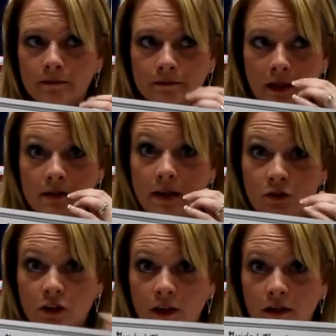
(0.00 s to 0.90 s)

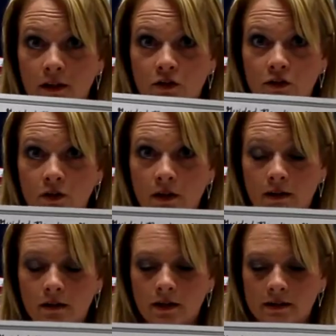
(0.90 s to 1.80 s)
attention, each student
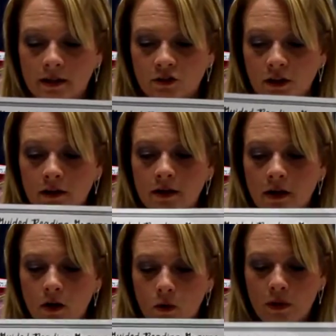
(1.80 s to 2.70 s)
attention,
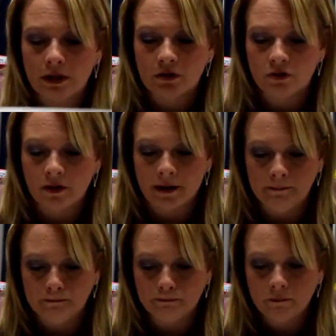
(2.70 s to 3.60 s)
we can do that.
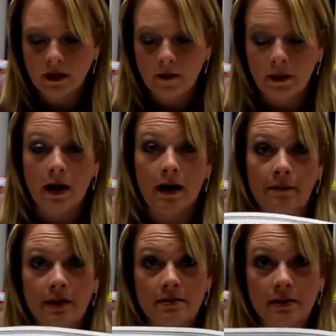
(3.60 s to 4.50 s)
But I'm going
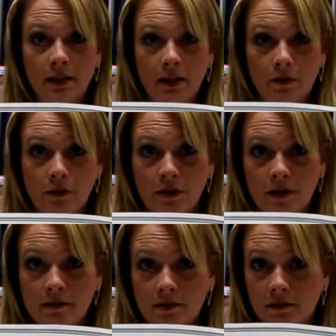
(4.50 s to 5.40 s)
to stick here with
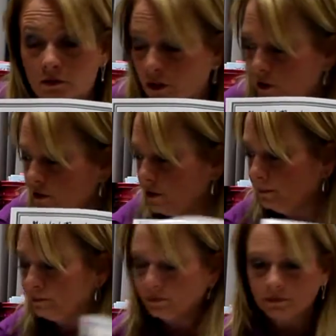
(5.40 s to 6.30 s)
this first.
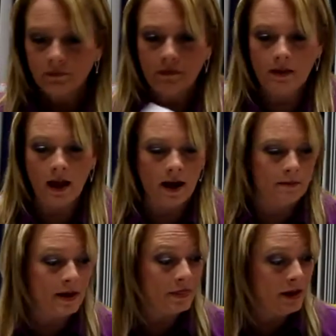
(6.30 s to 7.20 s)

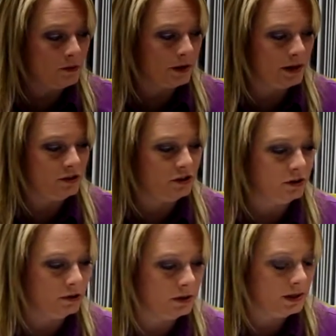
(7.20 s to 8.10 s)
And then what I
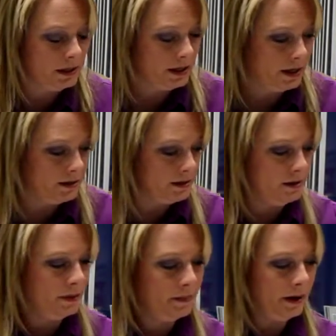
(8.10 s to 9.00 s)
do is in
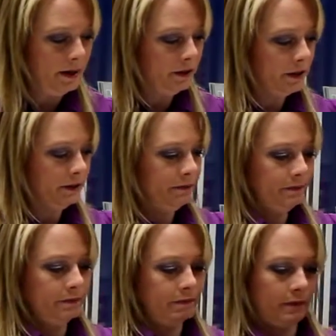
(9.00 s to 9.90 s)
my binder,
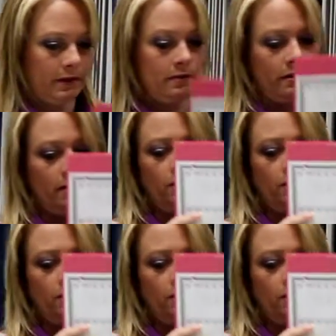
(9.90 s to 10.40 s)
it's kind of